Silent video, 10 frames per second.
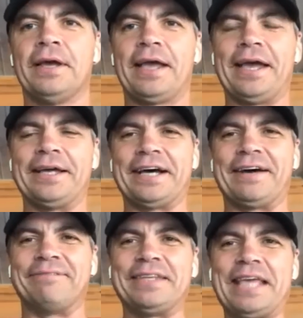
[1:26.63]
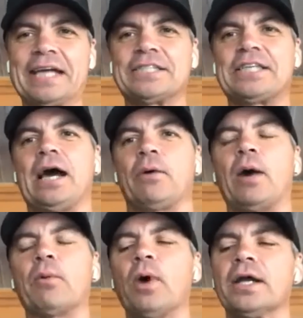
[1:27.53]
And Yancy, I
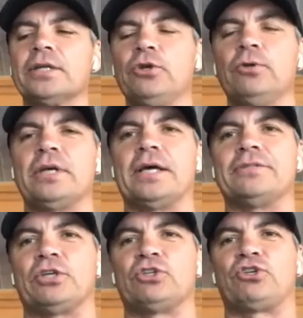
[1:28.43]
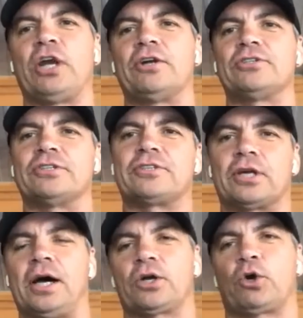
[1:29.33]
wanted you to share just
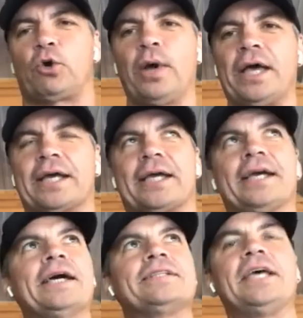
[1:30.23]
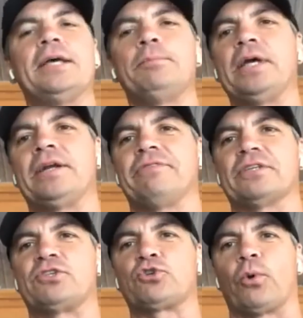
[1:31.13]
a quick tidbit of the
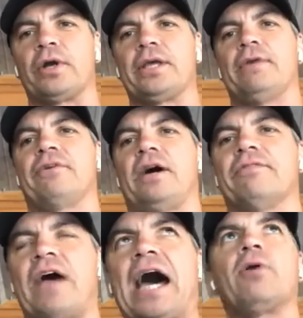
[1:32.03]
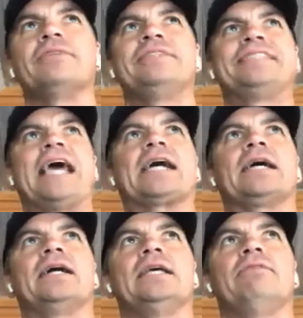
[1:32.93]
story of how
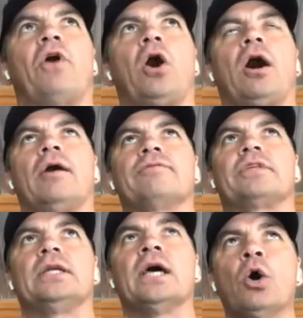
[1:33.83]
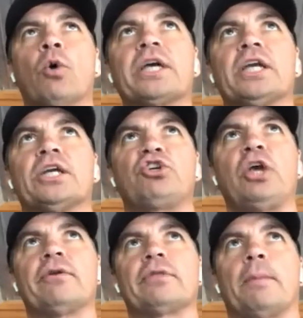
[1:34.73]
DEKA evolved, and we're going to
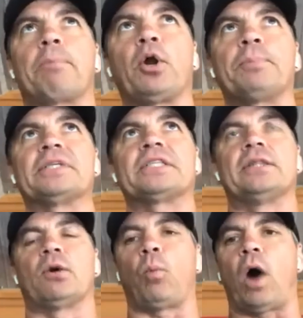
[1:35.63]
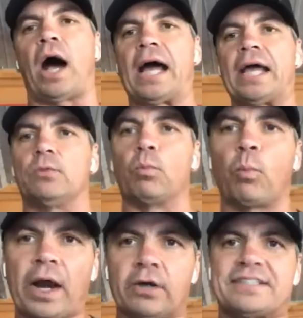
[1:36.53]
share the purpose and the why and
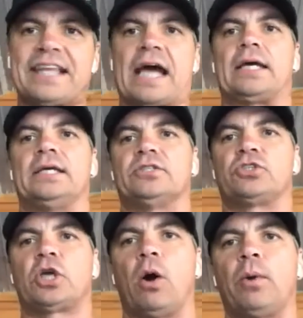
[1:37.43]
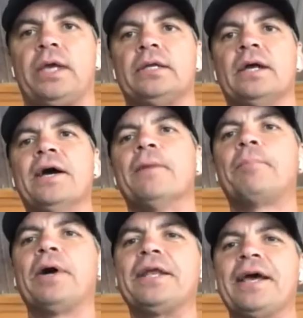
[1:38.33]
where DEKA is going.
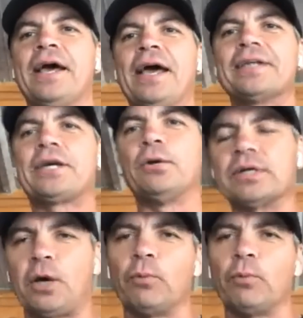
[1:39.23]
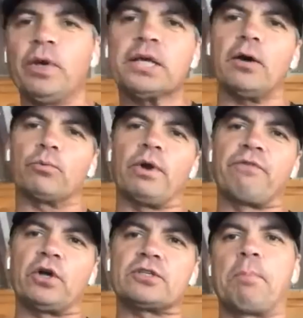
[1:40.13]
But can we
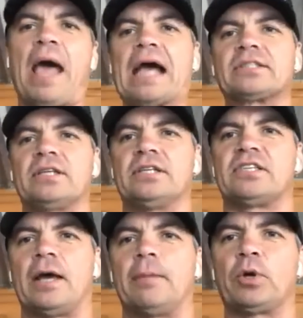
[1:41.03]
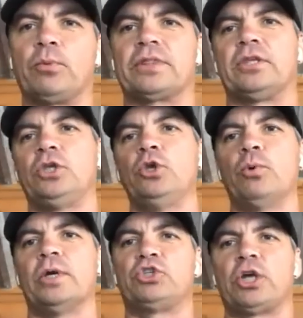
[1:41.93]
reverse back to December with
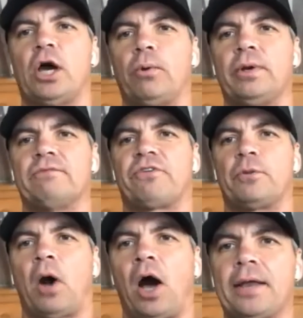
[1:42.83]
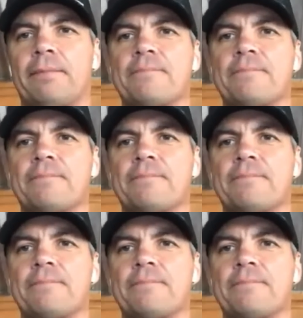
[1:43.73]
you and Joe in Vermont?